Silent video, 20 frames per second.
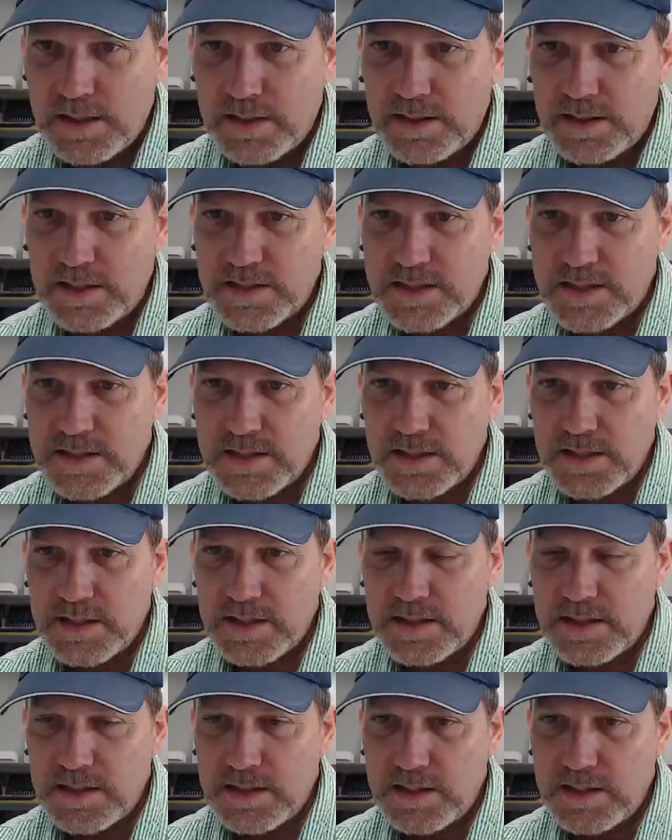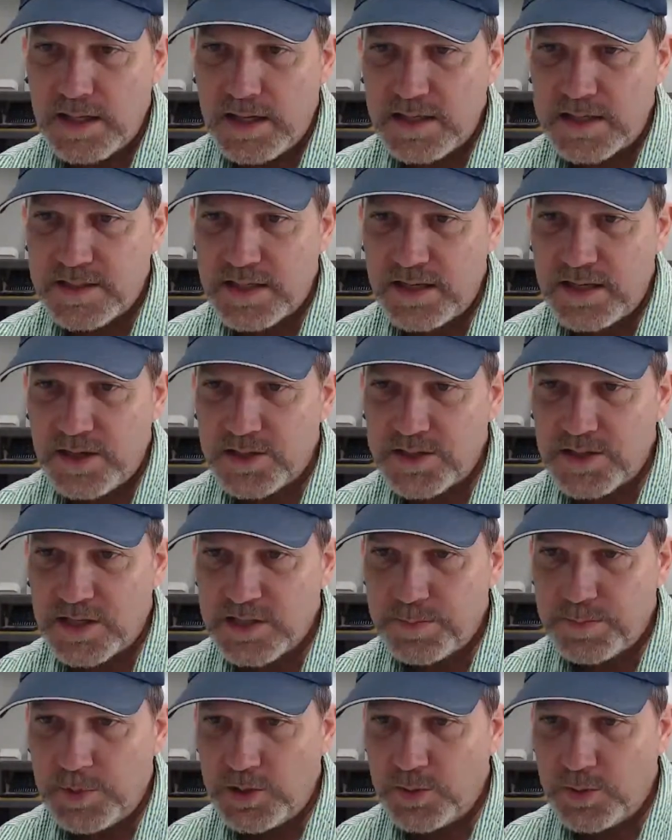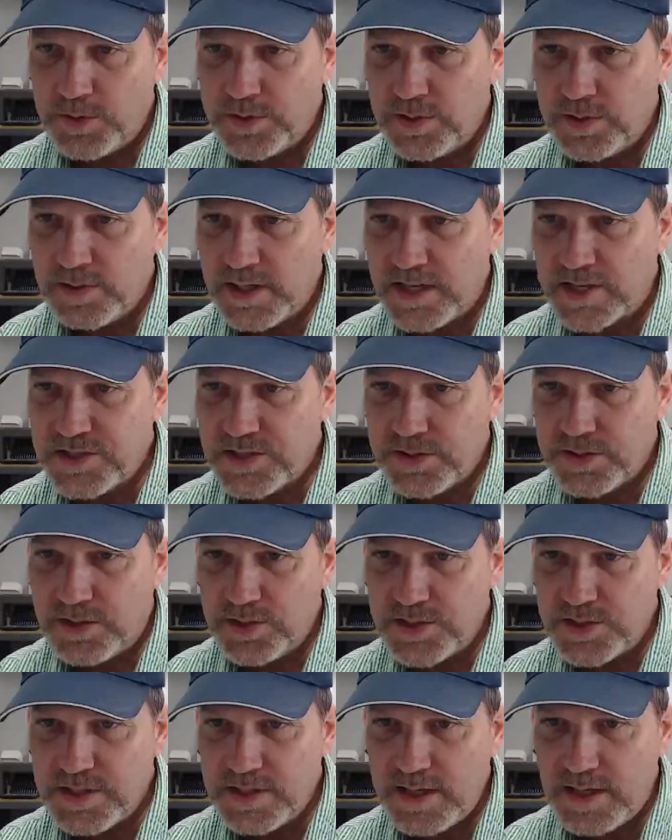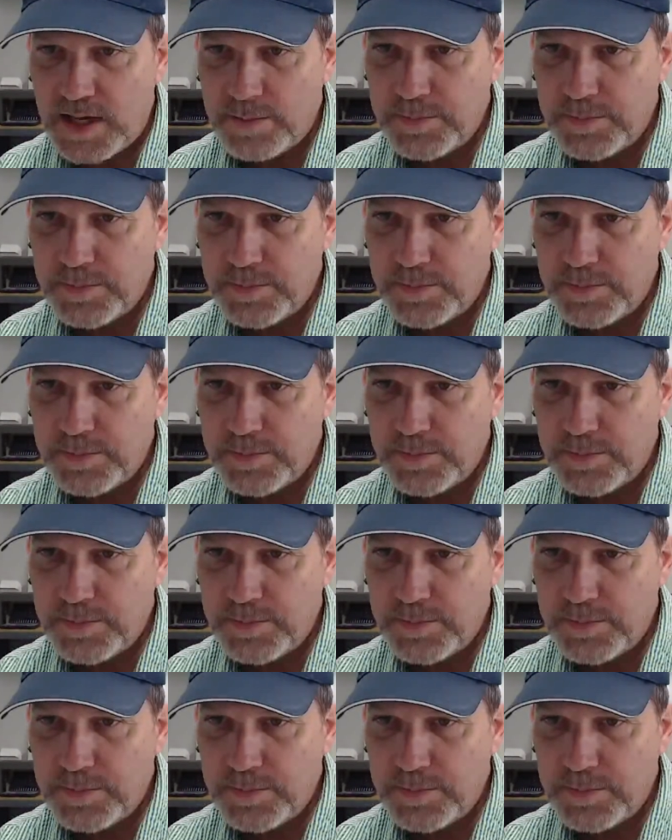Let's see, S. Harris, I spoke with you last Thursday.